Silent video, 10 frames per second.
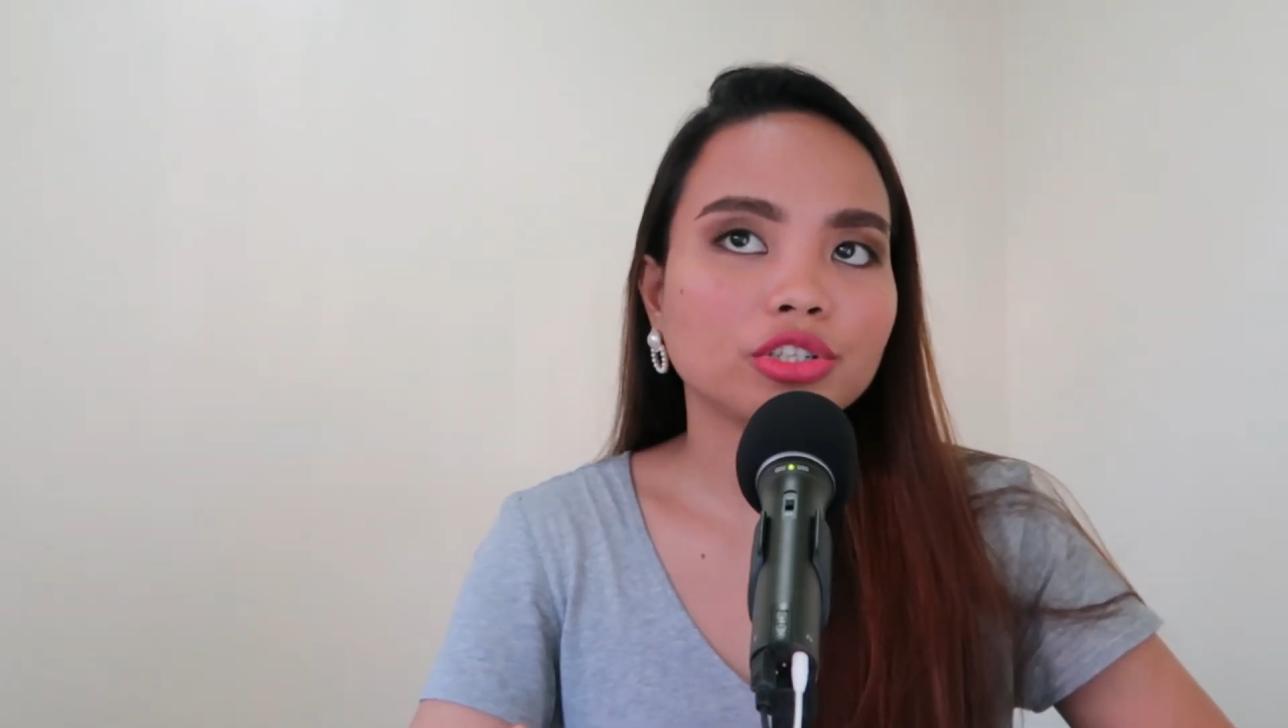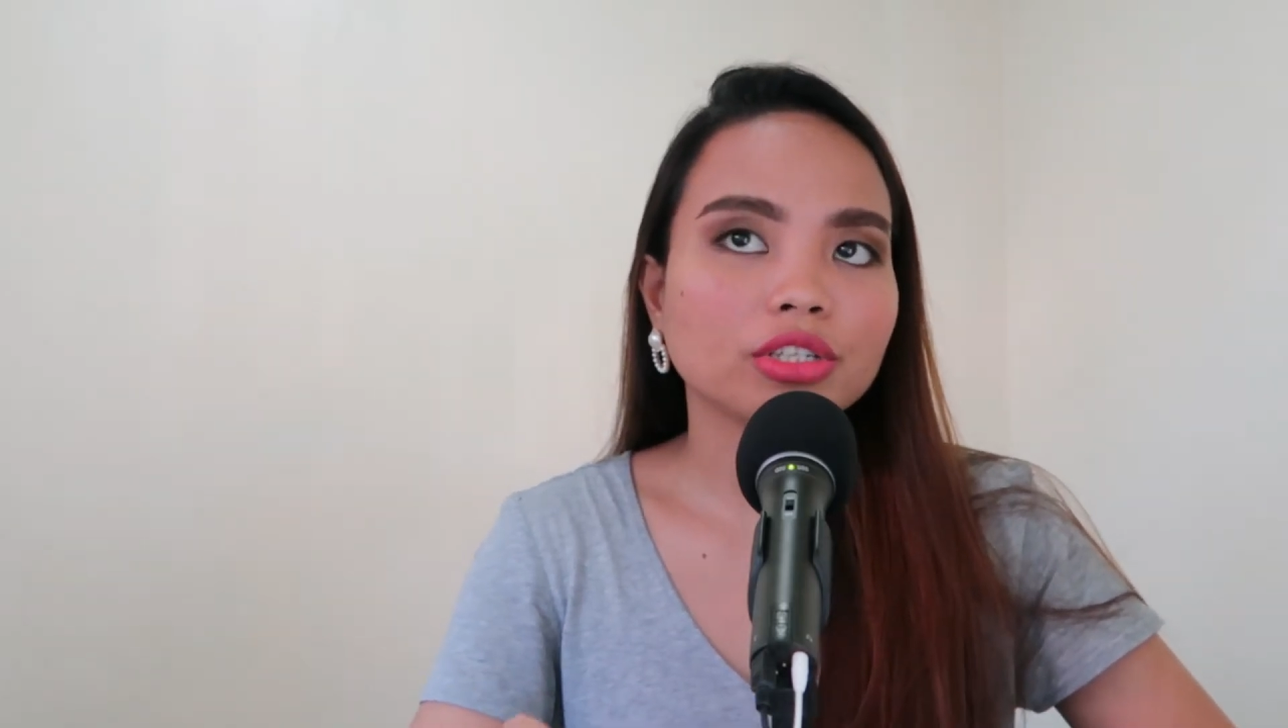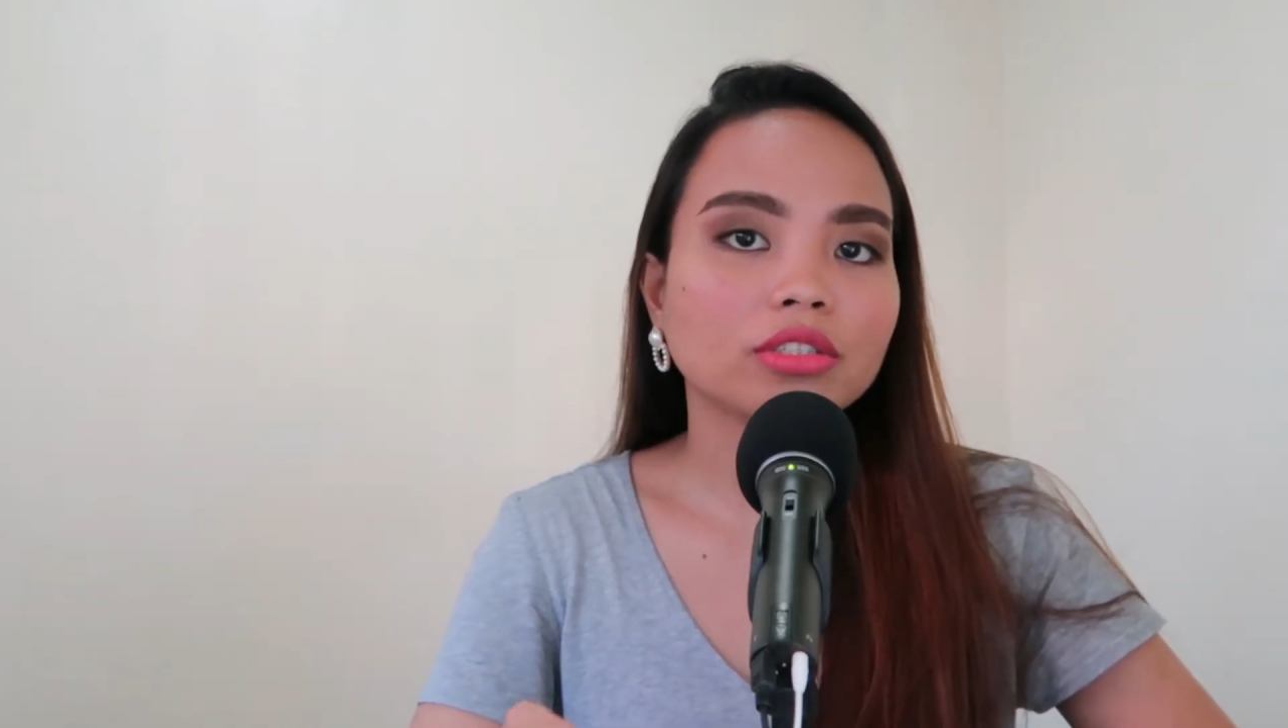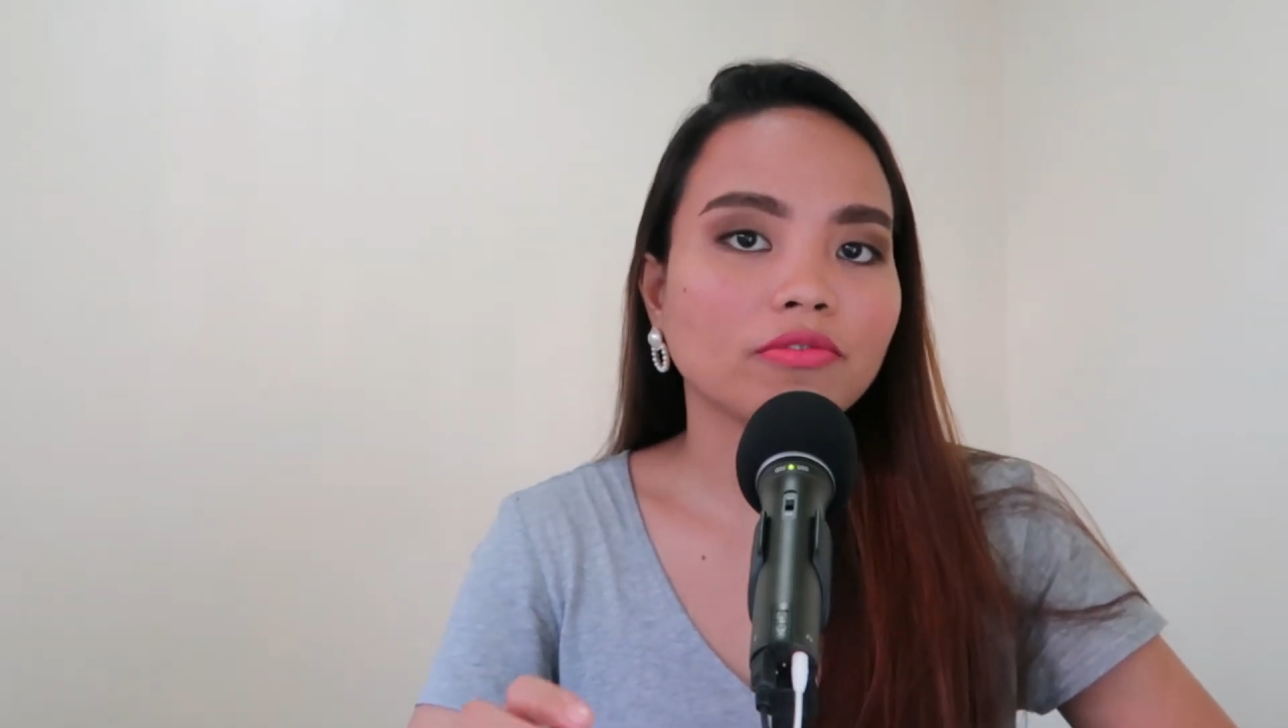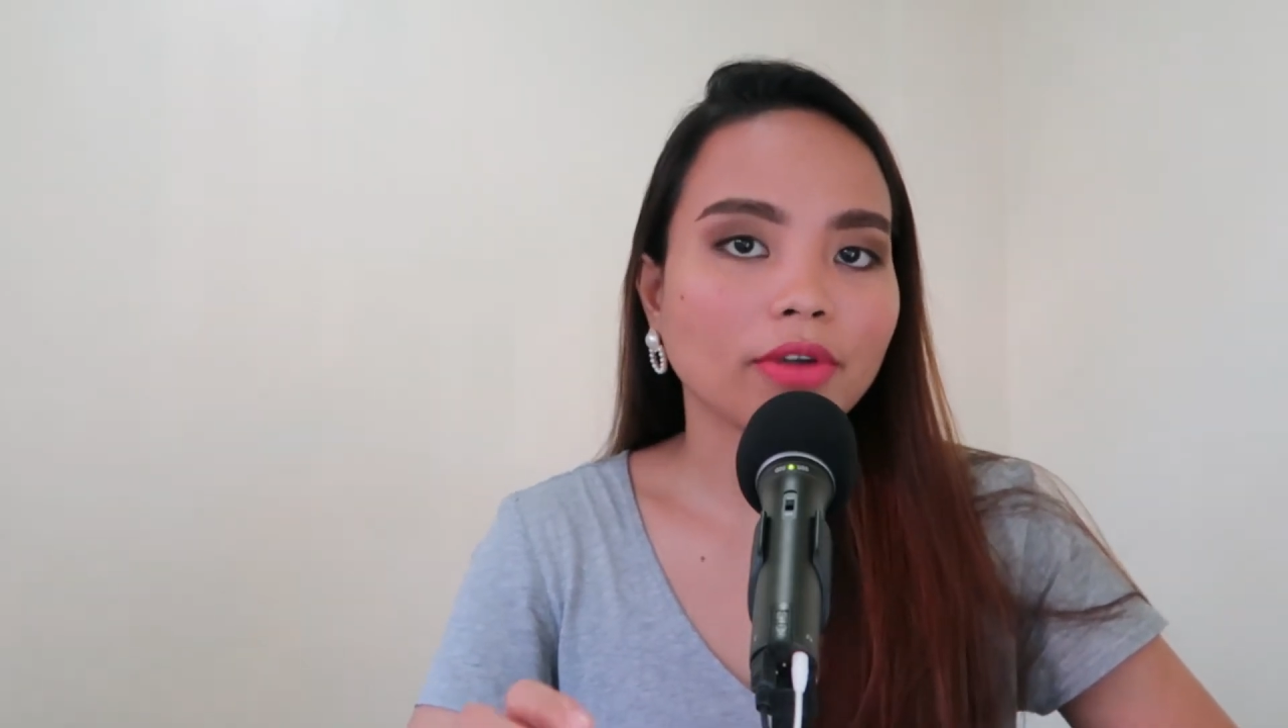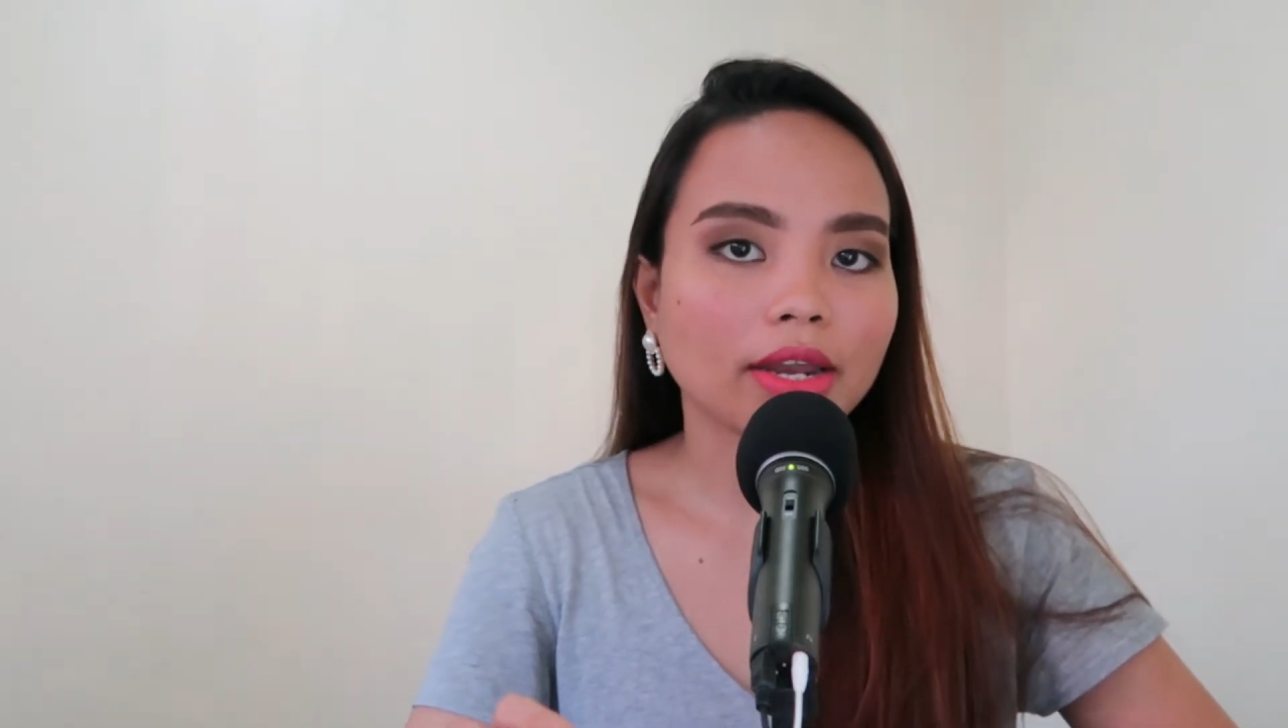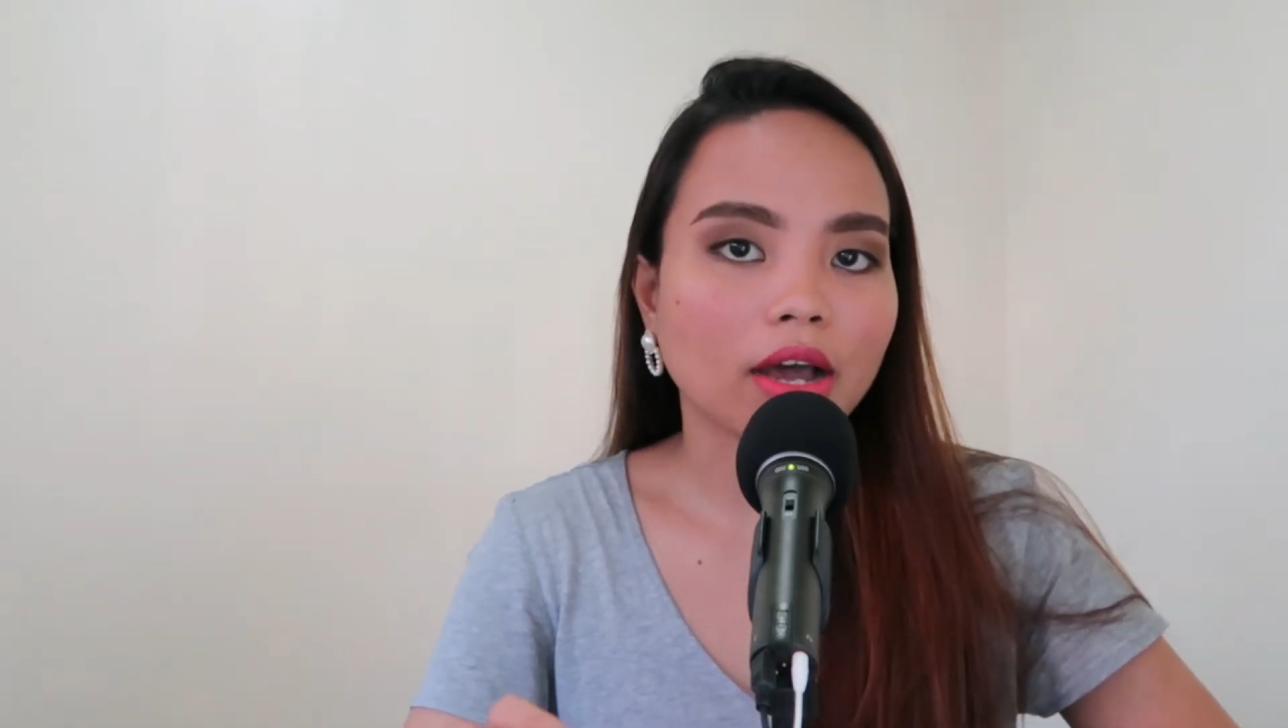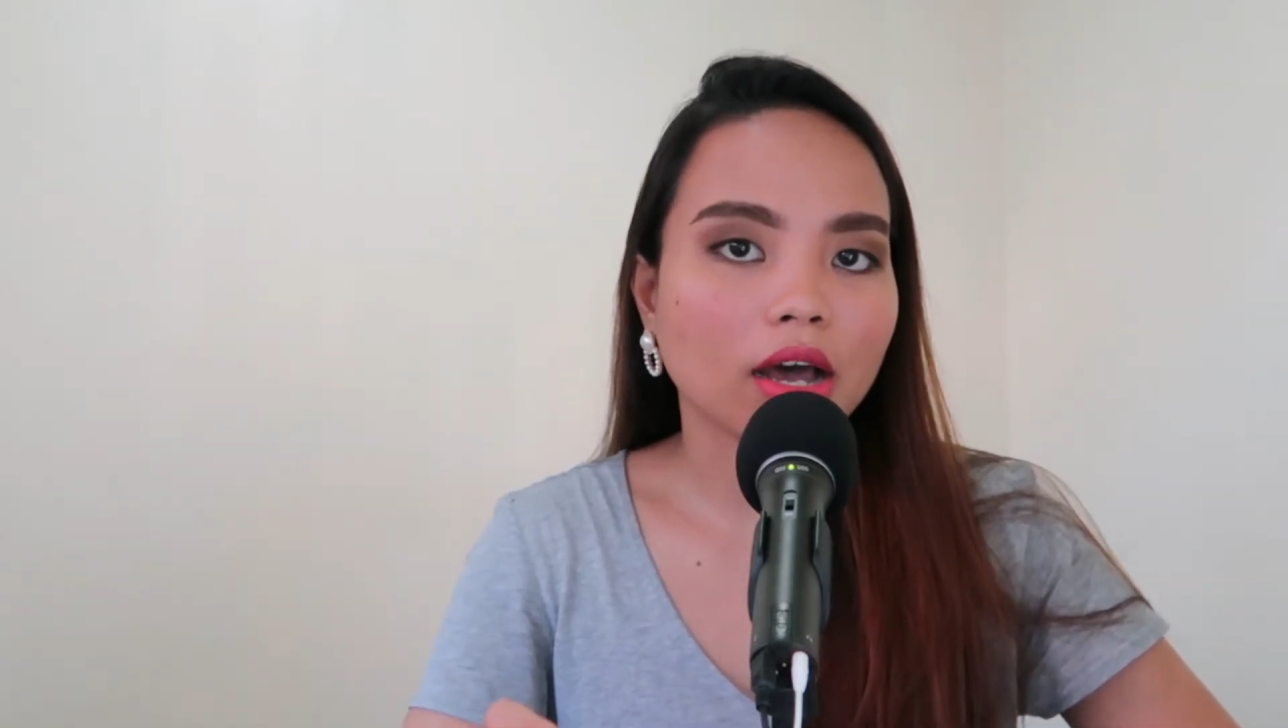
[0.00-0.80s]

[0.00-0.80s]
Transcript: just fed